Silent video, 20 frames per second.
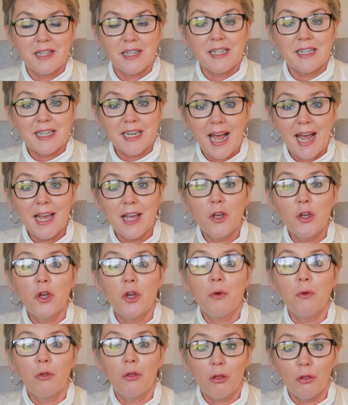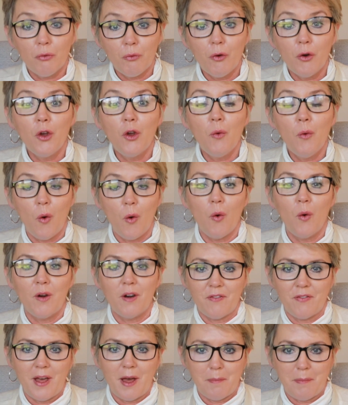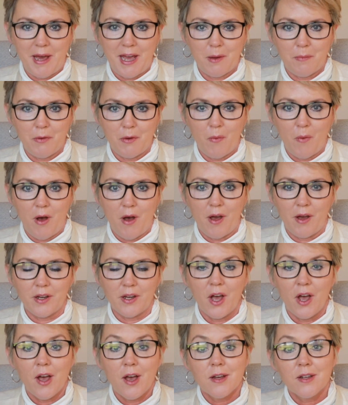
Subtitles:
that take you through all of that paperwork.